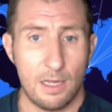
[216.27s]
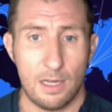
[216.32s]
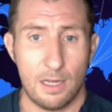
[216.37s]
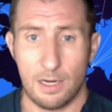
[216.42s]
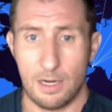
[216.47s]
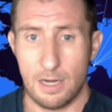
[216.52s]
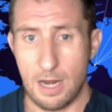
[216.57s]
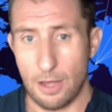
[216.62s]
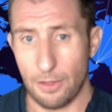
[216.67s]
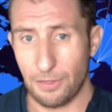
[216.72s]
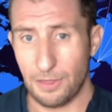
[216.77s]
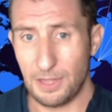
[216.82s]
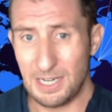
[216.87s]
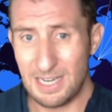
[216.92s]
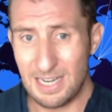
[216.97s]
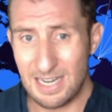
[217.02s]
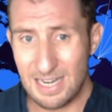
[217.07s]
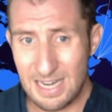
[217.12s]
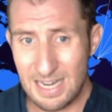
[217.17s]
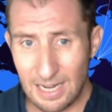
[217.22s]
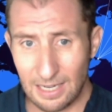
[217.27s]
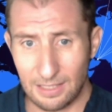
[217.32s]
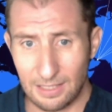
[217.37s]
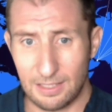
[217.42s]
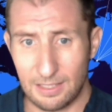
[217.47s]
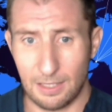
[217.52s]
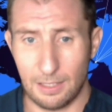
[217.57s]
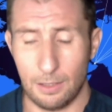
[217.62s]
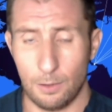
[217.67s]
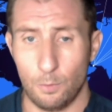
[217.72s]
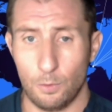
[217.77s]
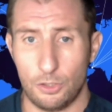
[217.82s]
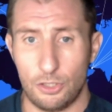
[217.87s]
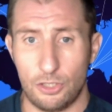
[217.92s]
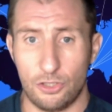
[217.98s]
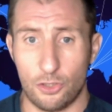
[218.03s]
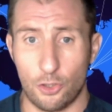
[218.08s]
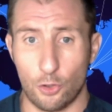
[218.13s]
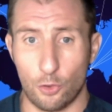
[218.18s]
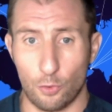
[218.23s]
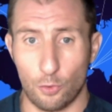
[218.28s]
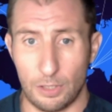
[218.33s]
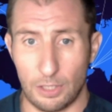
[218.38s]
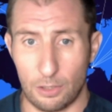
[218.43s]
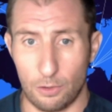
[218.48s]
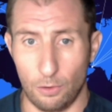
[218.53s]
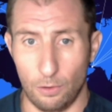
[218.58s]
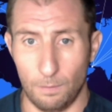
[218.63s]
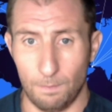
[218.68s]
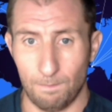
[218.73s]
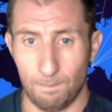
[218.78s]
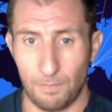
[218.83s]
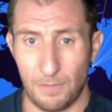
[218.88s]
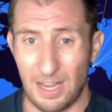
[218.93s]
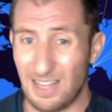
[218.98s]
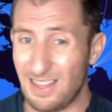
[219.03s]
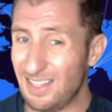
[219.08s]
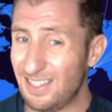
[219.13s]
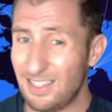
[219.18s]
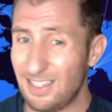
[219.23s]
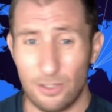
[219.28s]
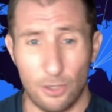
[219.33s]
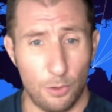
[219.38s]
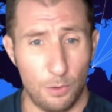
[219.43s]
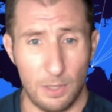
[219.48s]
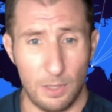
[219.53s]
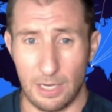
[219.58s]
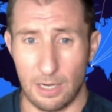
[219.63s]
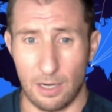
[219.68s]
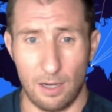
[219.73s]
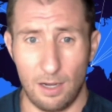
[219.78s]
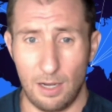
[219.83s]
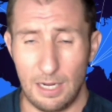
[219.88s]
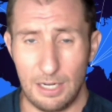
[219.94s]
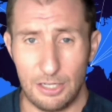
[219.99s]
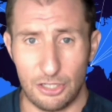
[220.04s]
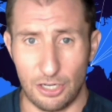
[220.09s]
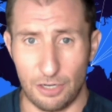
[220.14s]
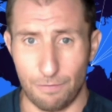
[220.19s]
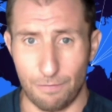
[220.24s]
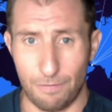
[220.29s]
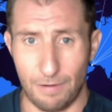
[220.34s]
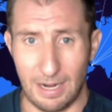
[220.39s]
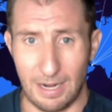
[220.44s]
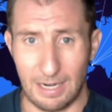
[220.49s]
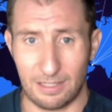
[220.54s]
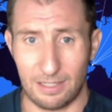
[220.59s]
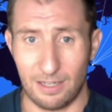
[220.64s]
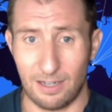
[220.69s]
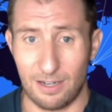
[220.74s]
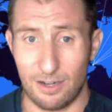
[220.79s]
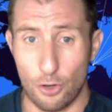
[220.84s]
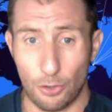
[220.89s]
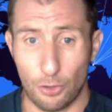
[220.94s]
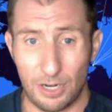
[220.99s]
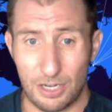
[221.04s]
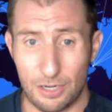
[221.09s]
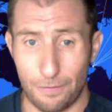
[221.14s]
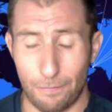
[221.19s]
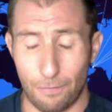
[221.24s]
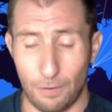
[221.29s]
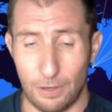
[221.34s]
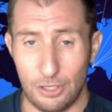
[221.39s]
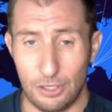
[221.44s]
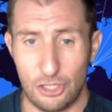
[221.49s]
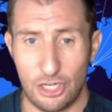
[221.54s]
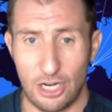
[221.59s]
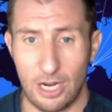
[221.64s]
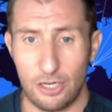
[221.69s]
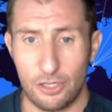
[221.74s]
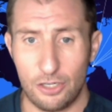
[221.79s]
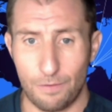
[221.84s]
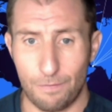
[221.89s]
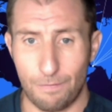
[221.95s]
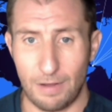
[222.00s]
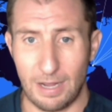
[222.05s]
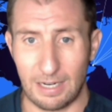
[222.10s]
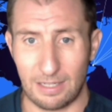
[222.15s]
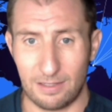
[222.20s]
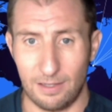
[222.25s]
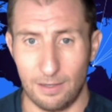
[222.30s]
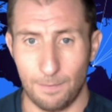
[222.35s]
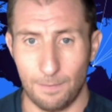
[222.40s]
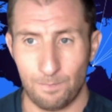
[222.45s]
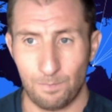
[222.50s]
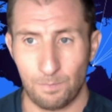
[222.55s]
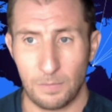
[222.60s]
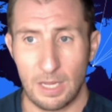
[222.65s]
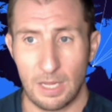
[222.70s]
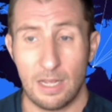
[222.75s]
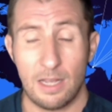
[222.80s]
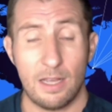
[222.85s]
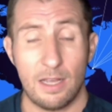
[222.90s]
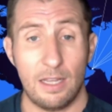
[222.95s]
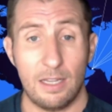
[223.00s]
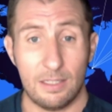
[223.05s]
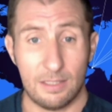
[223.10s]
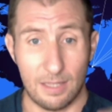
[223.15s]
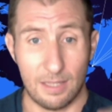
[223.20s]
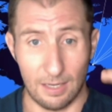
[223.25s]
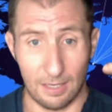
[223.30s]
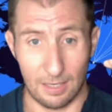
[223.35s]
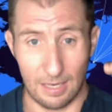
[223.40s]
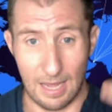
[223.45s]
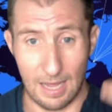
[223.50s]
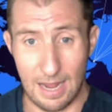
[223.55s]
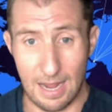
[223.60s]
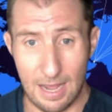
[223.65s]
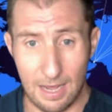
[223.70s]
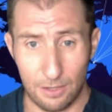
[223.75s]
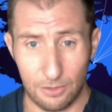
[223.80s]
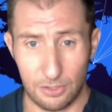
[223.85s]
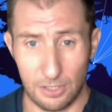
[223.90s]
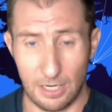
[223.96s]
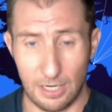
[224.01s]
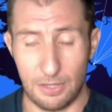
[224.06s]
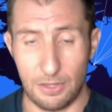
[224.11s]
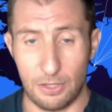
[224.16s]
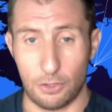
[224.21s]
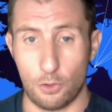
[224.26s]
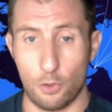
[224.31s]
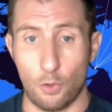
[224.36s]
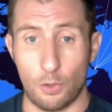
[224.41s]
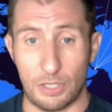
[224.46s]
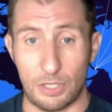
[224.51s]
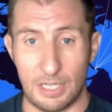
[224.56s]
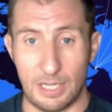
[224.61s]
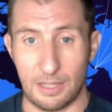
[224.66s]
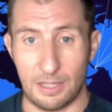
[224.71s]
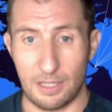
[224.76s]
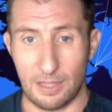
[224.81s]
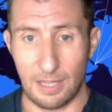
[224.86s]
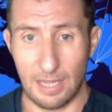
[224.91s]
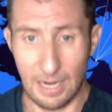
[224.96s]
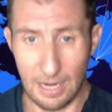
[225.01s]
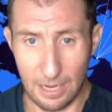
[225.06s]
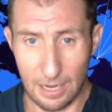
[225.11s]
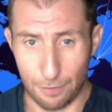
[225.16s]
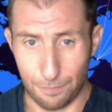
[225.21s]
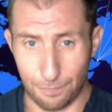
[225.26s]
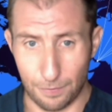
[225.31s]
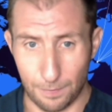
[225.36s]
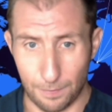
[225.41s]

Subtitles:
Now, the next thing which is critical, and this is only a hygiene factor, not a differentiation factor, is the layout and the content that they have.